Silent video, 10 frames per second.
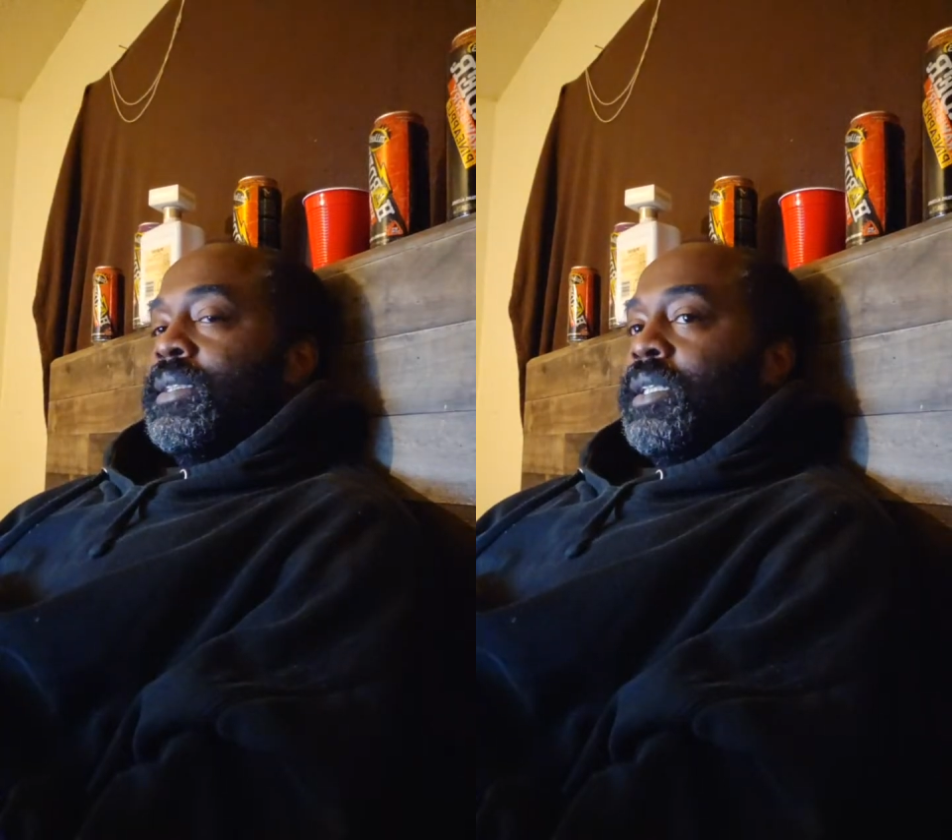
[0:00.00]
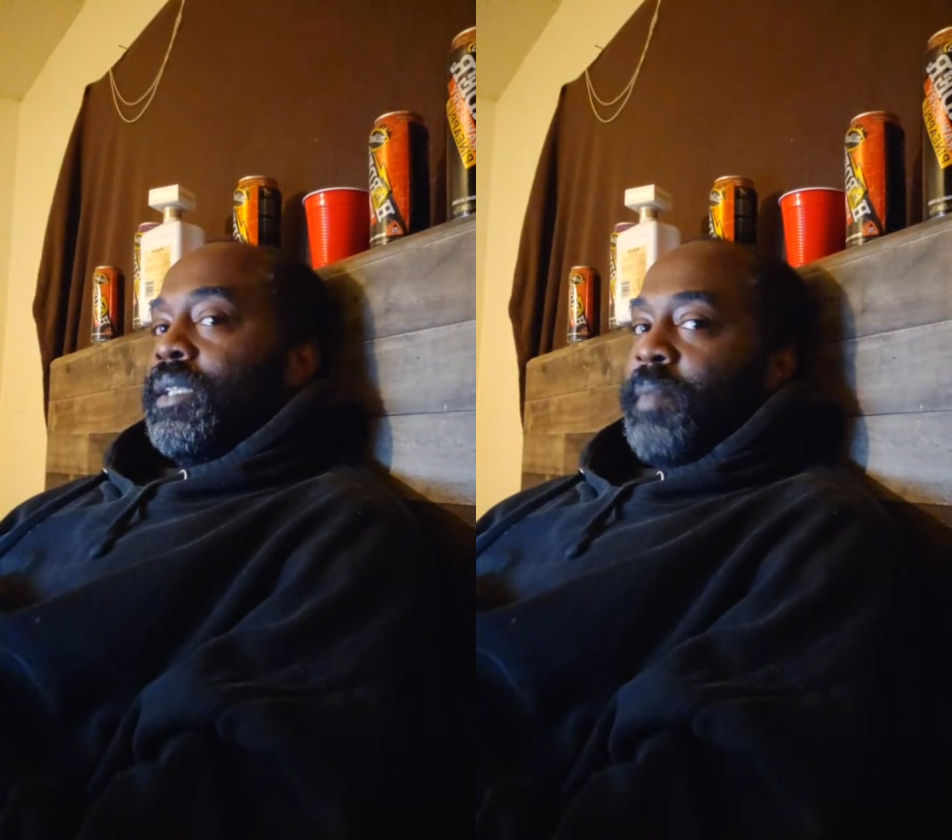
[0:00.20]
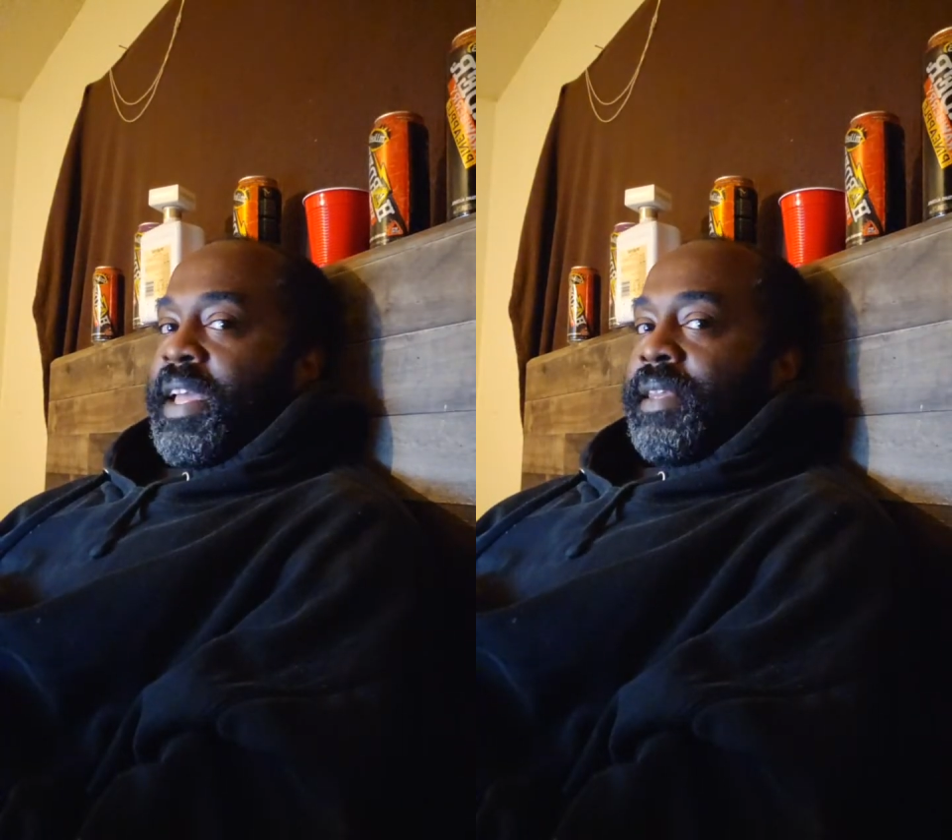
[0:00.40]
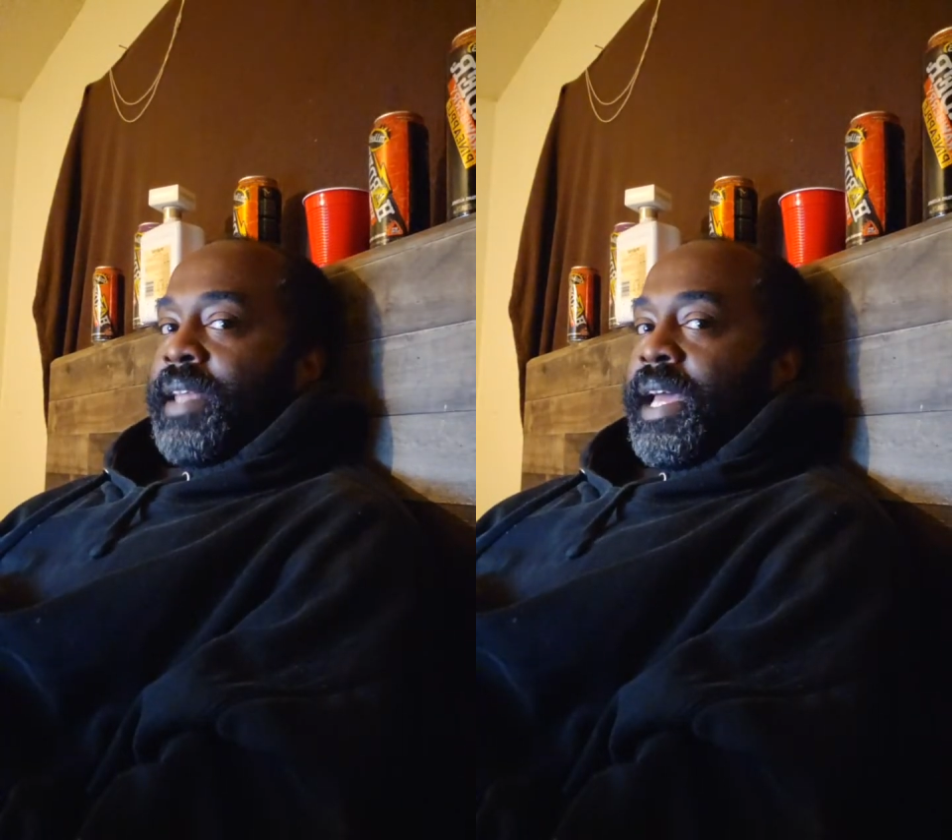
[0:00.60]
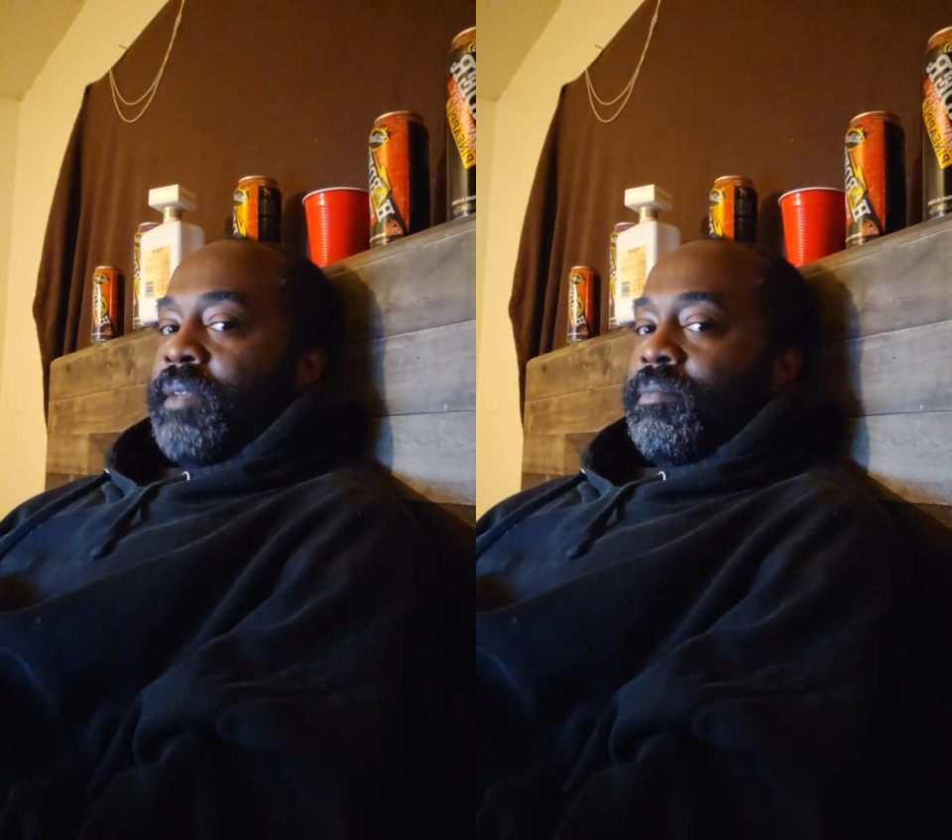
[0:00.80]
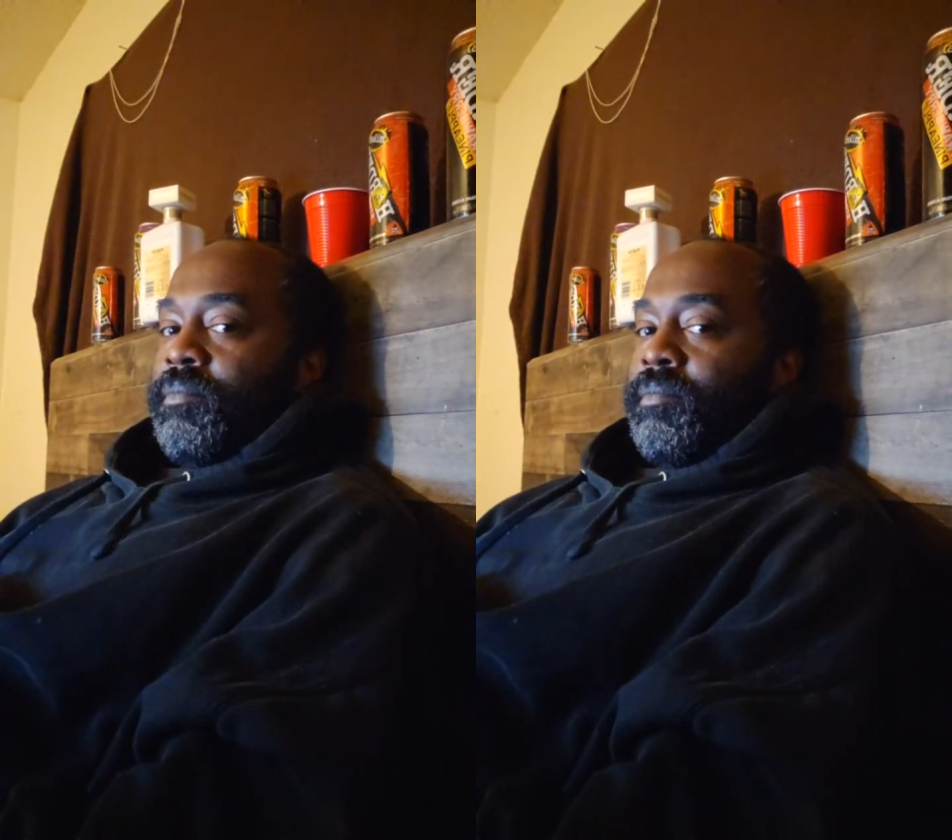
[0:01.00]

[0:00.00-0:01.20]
to debate that.